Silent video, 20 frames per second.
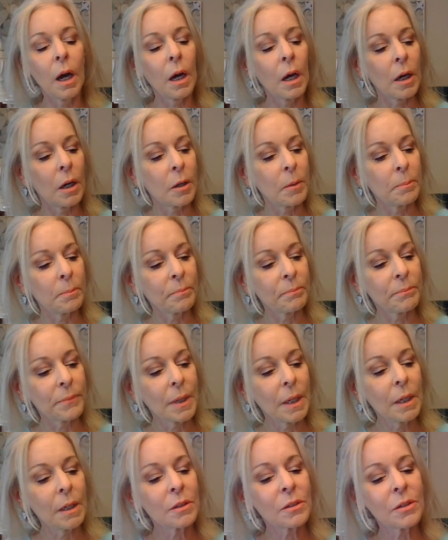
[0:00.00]
Um,
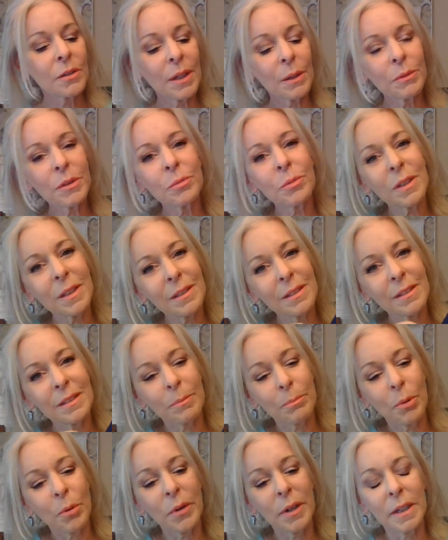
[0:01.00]
so that was really
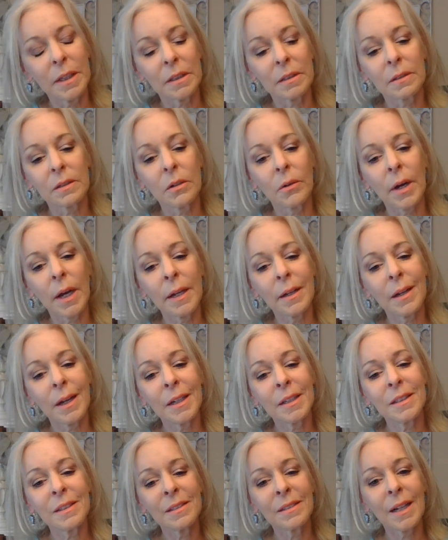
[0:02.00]
disappointing. So I,
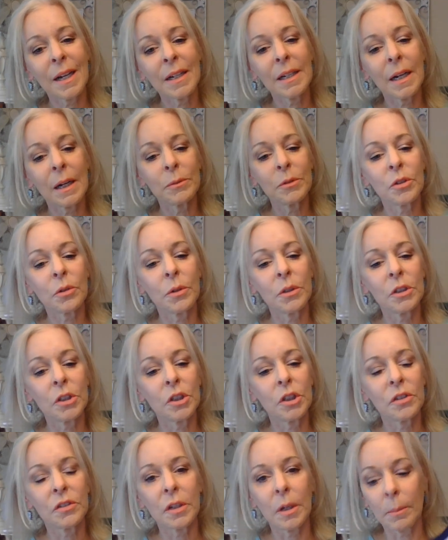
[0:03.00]
I decided I was going to
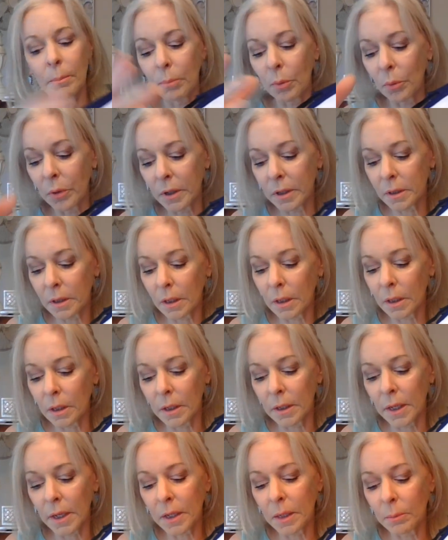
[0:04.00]
just abort
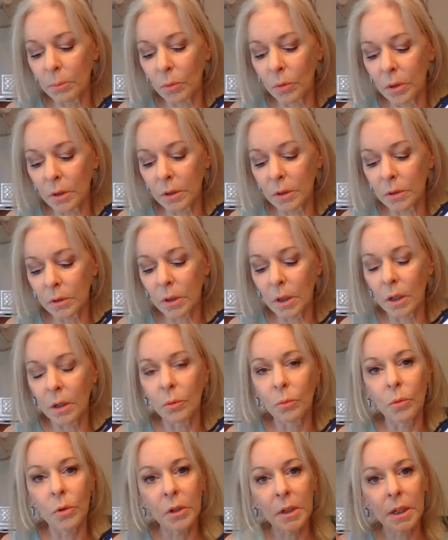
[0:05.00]
uh, any more
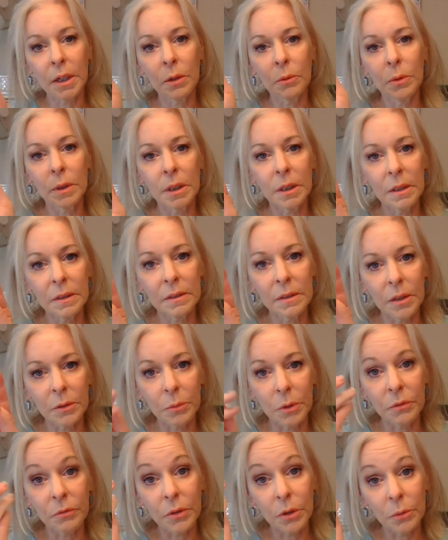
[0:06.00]
uh, working with this and
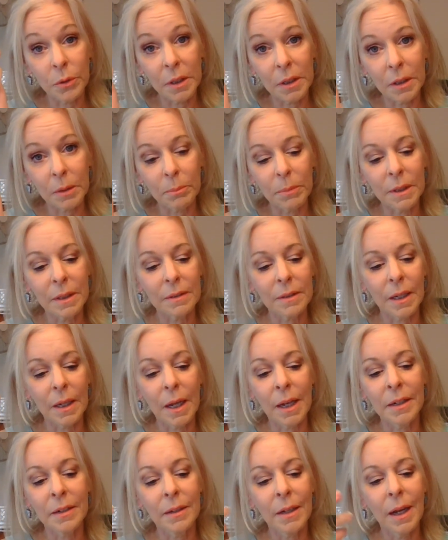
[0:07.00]
reviewing it because
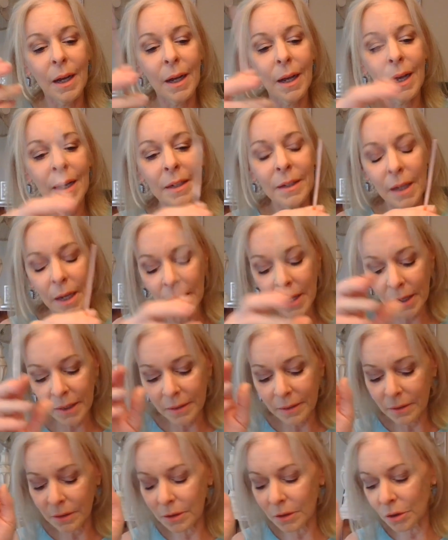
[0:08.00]
I, I, I, and
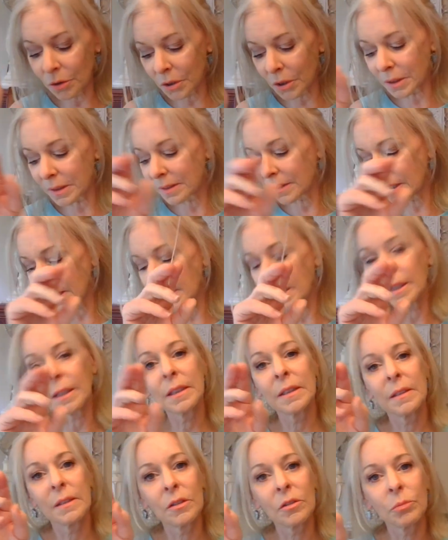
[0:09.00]
I, you could say that
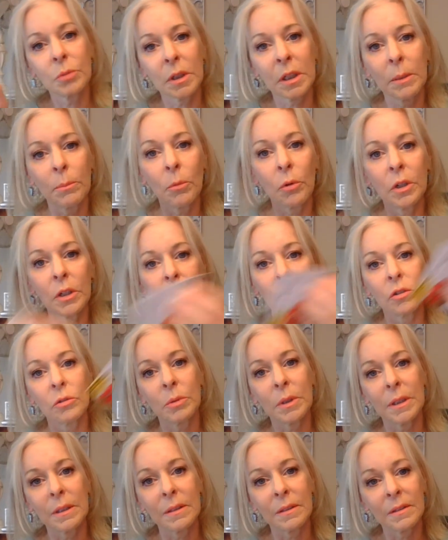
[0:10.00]
this is really more to do
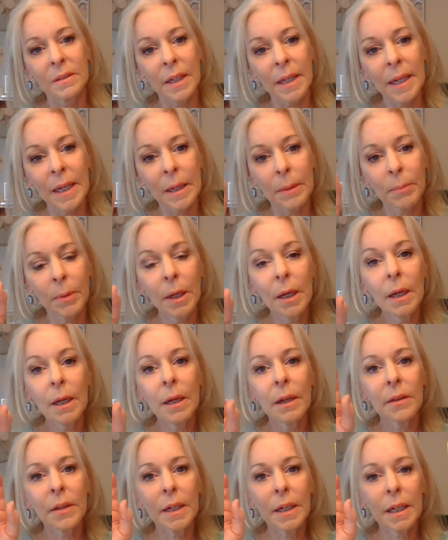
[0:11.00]
with this tape
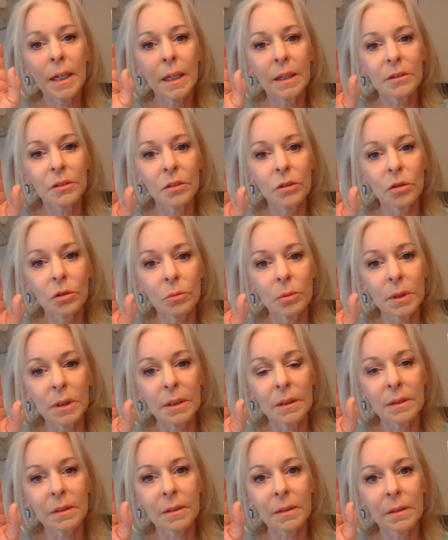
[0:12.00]
than it has to do with
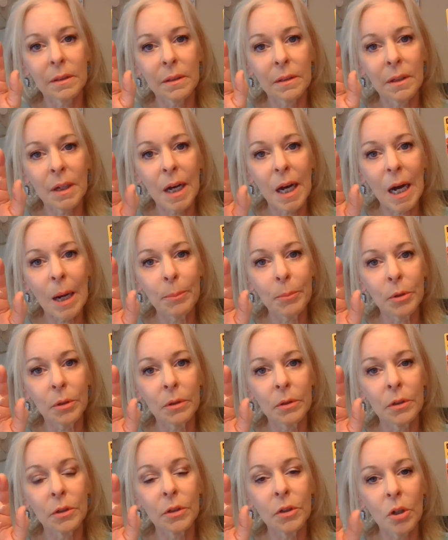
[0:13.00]
this
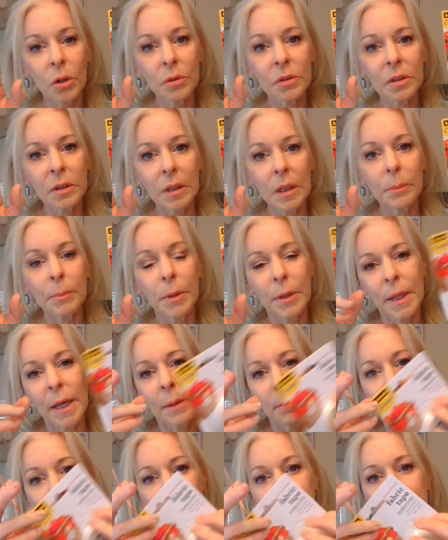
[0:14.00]
copper nose clip. And
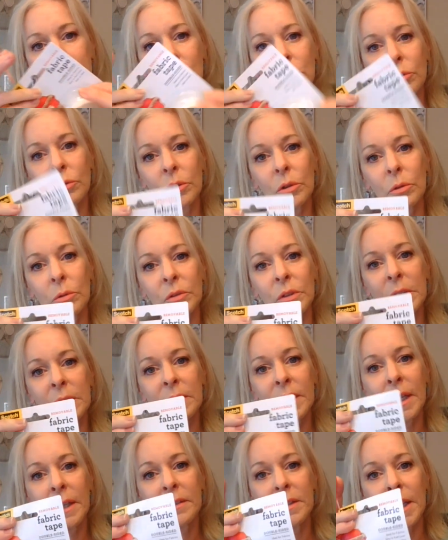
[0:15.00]
that might be true.
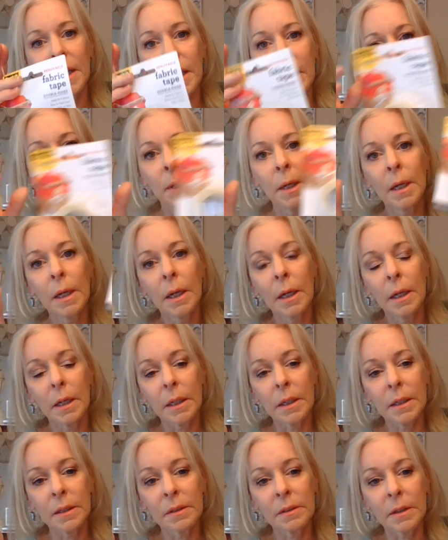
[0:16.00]
This tape
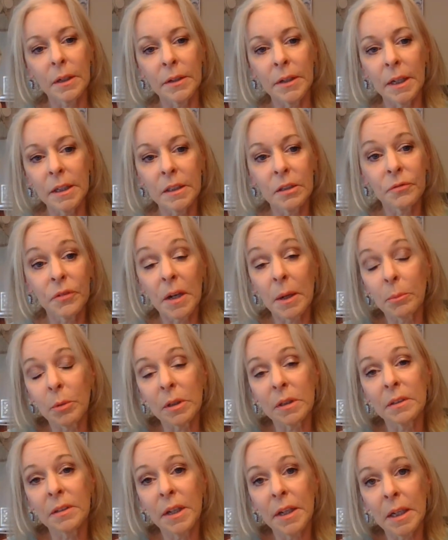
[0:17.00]
is a nice
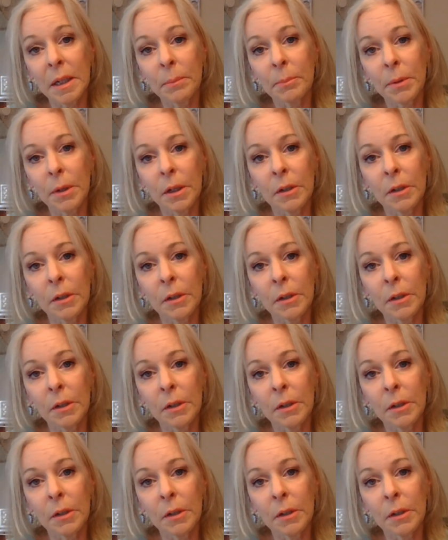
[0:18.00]
fabric tape.